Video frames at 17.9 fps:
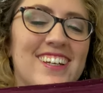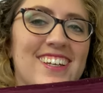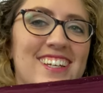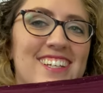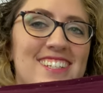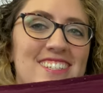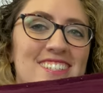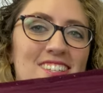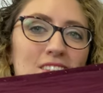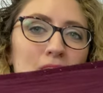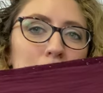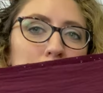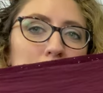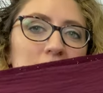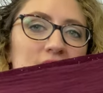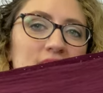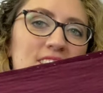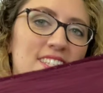into the
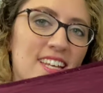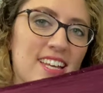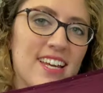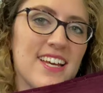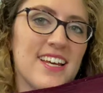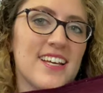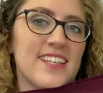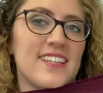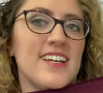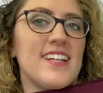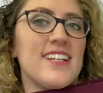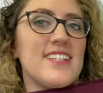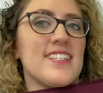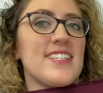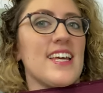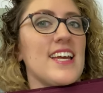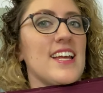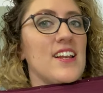bodice. That
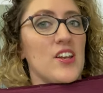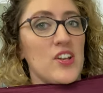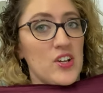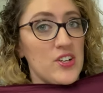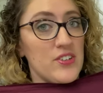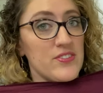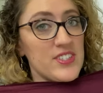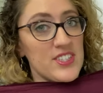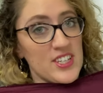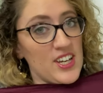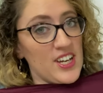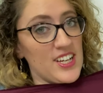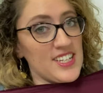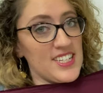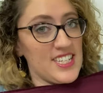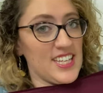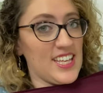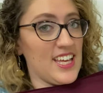is a lot of
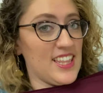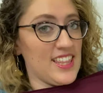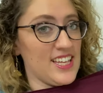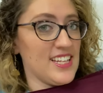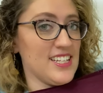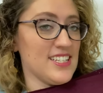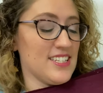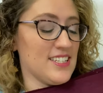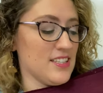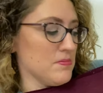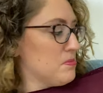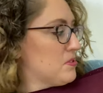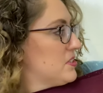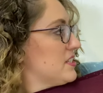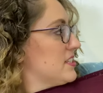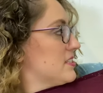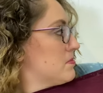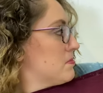skirt to gather into the
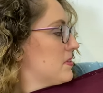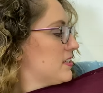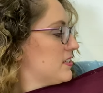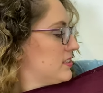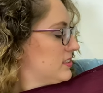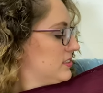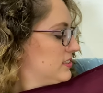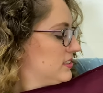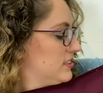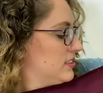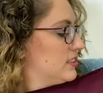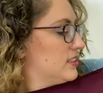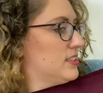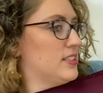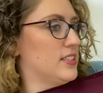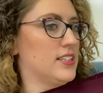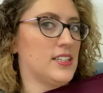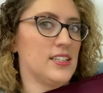bodice, but
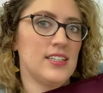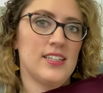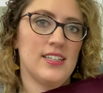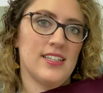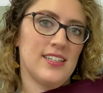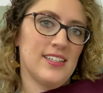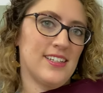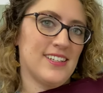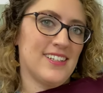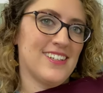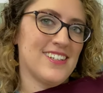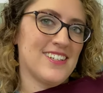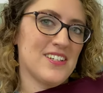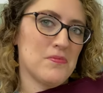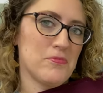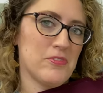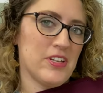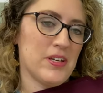
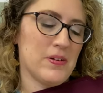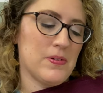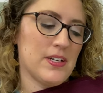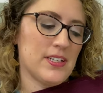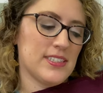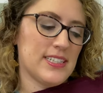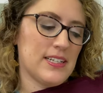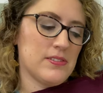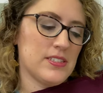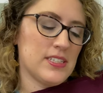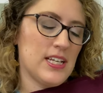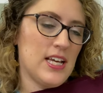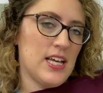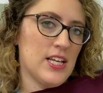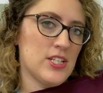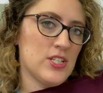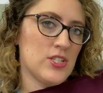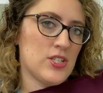hopefully it works out.
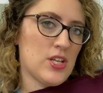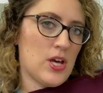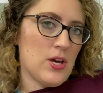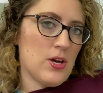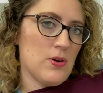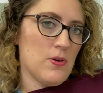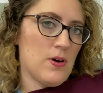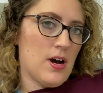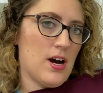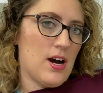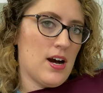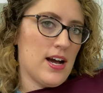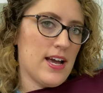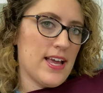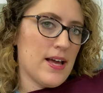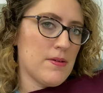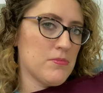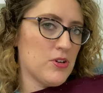So I
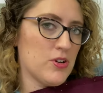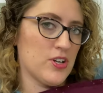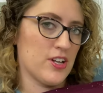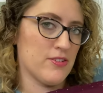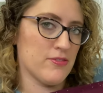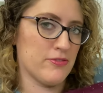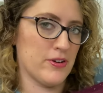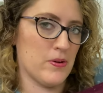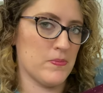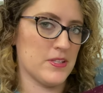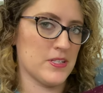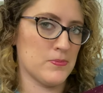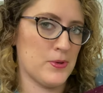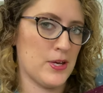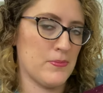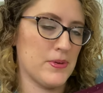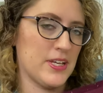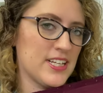am not going to film this
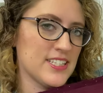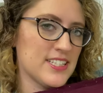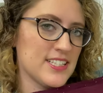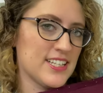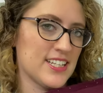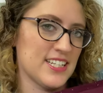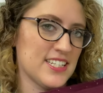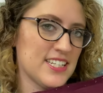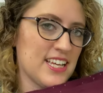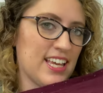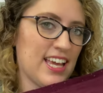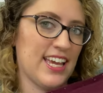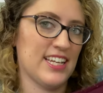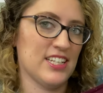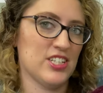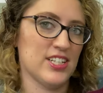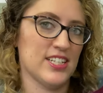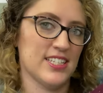bit because it's going to take
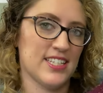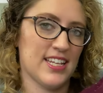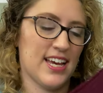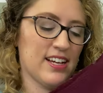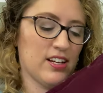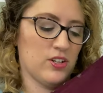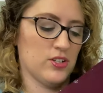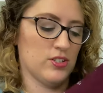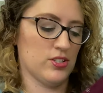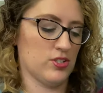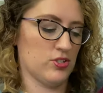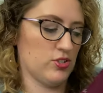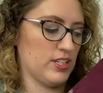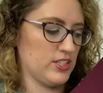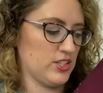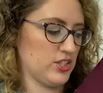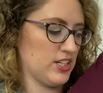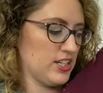ages and
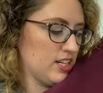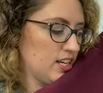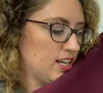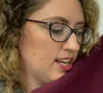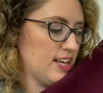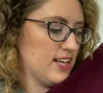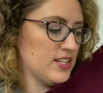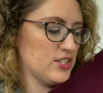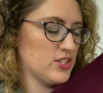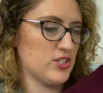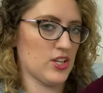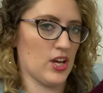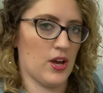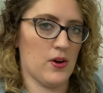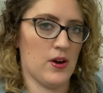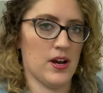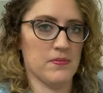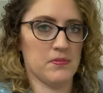concentration, so
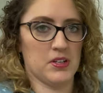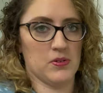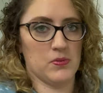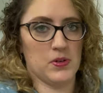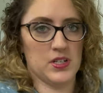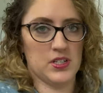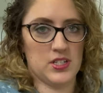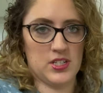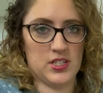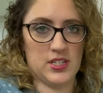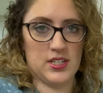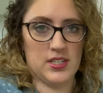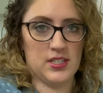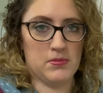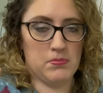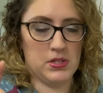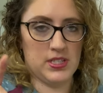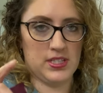I'm going to
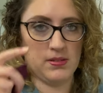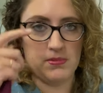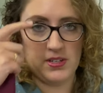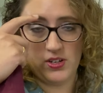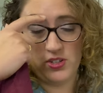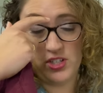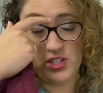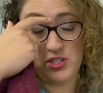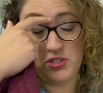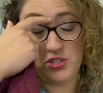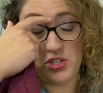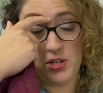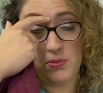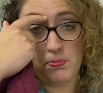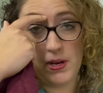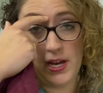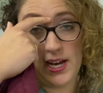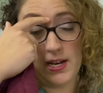put something on
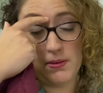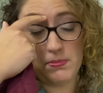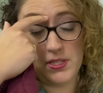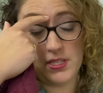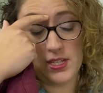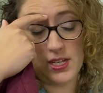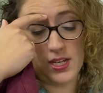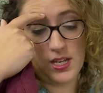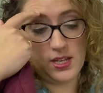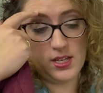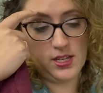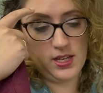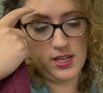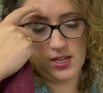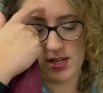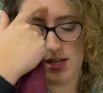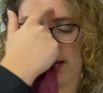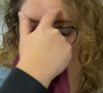YouTube perhaps,
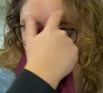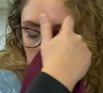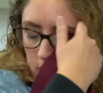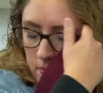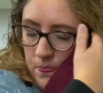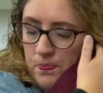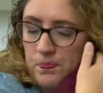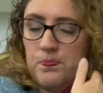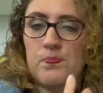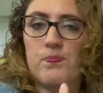and